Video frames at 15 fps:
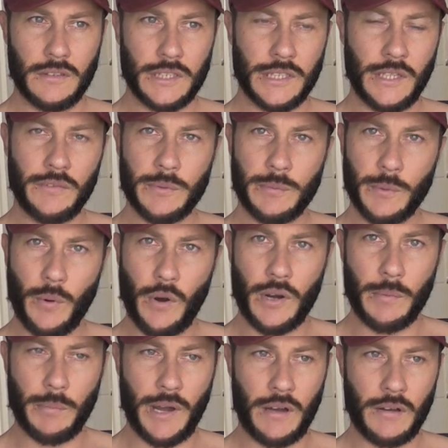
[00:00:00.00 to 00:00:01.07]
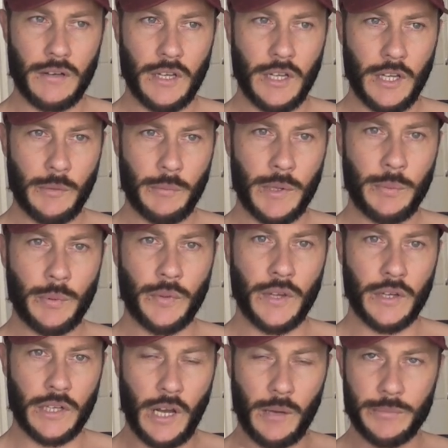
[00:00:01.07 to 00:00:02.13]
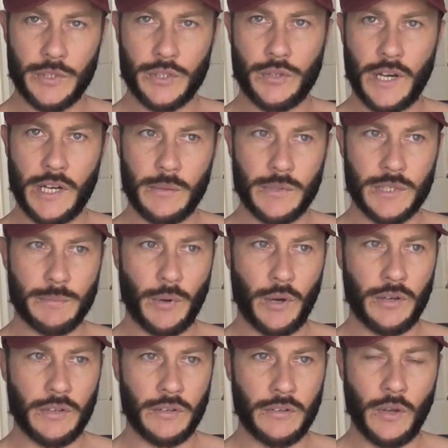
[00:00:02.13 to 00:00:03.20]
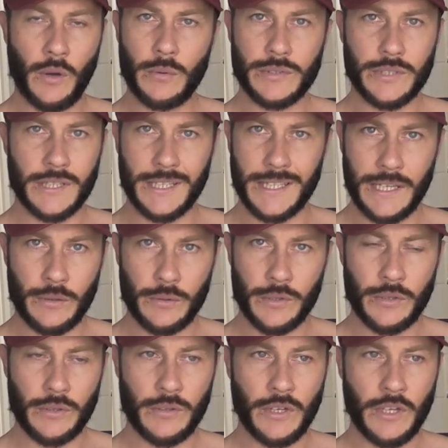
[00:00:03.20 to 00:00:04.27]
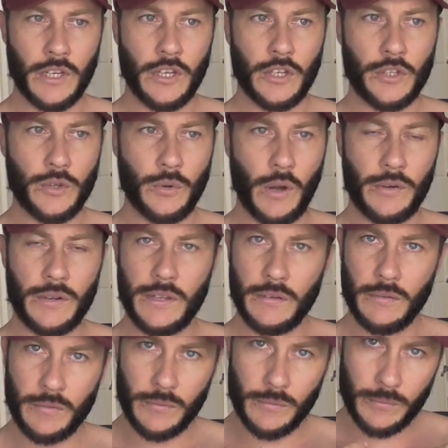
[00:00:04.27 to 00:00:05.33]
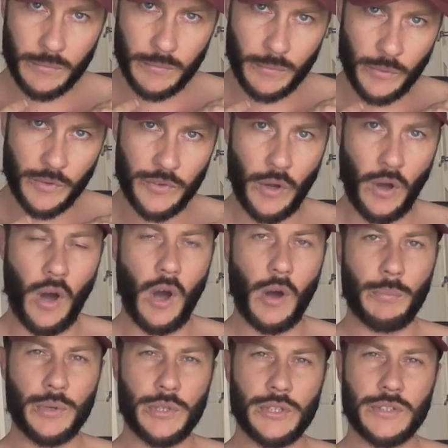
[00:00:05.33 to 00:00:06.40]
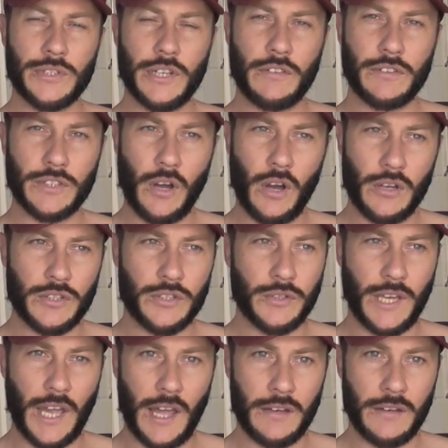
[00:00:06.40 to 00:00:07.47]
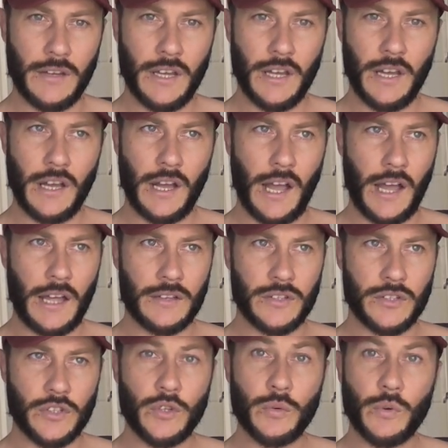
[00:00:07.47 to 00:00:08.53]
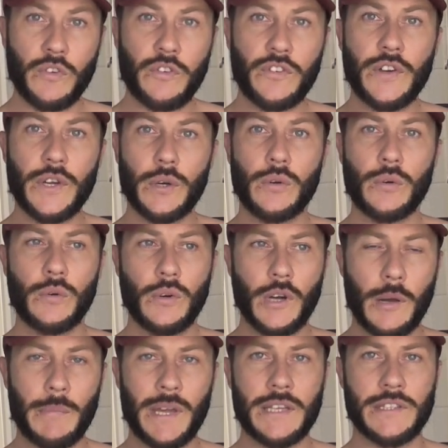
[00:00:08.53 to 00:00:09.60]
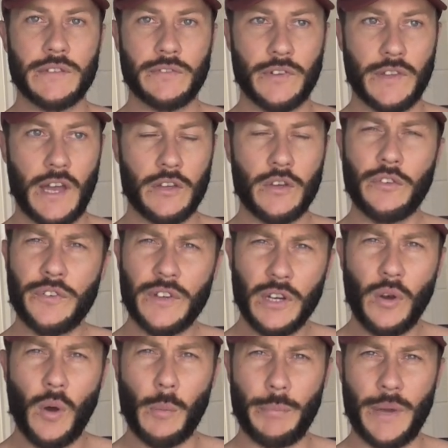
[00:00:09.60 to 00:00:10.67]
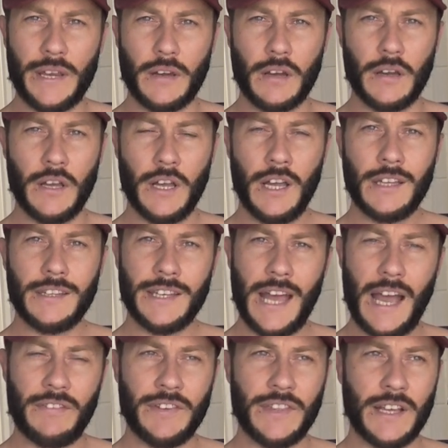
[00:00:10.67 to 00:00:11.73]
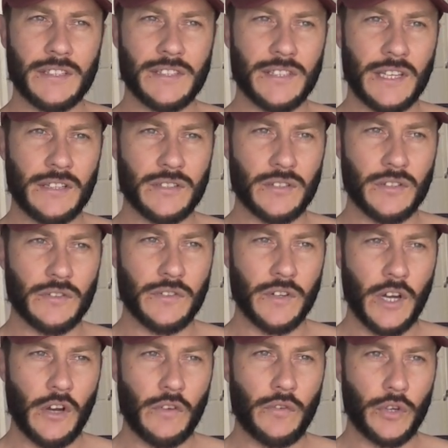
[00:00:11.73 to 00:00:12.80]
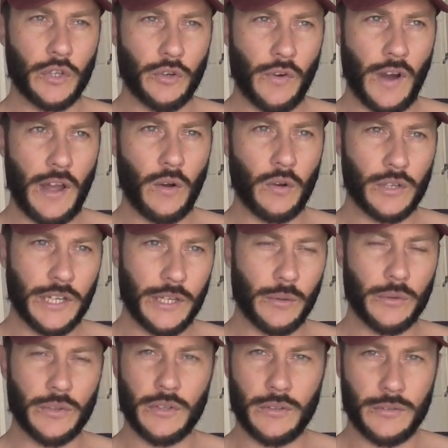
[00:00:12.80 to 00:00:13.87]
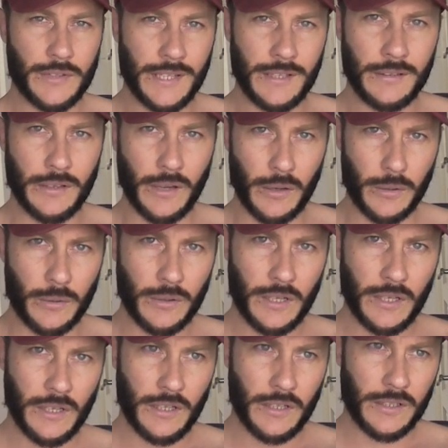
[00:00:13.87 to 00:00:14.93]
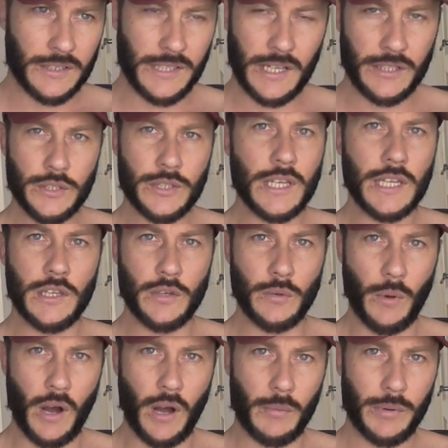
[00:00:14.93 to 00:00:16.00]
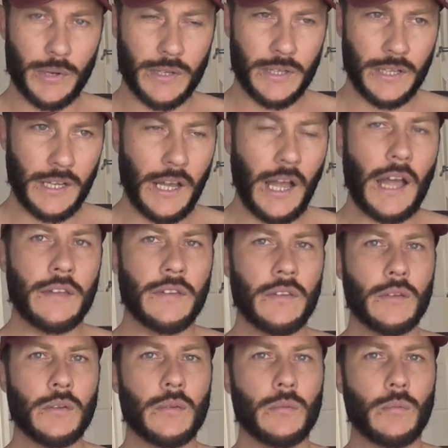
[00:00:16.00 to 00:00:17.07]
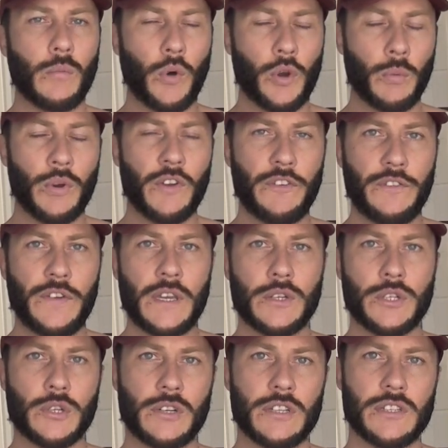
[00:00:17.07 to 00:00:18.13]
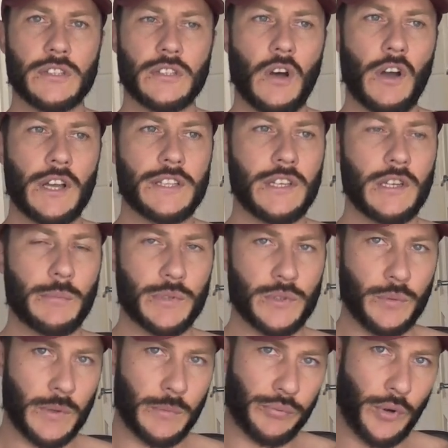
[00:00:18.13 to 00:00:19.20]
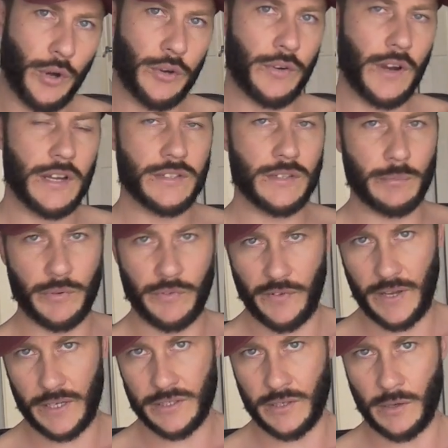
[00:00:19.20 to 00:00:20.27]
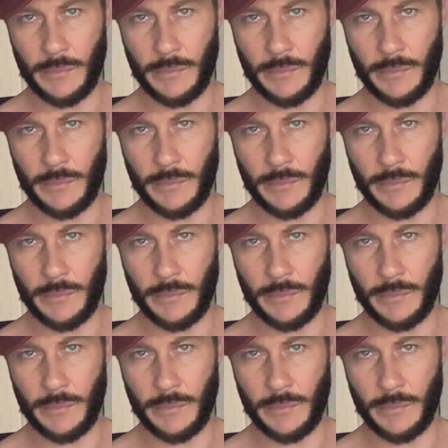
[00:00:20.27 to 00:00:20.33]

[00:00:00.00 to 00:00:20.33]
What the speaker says: There's nothing to be worried about. People that come to training with Spartan, no one's gonna kill you. You only, with your heart, push yourself as hard as you can, and you will feel amazing for that. You'll feel a lot better than having that sense of regret or guilt that you didn't go, because just eat you up. And what I want to finish on is this idea between progress and perfection.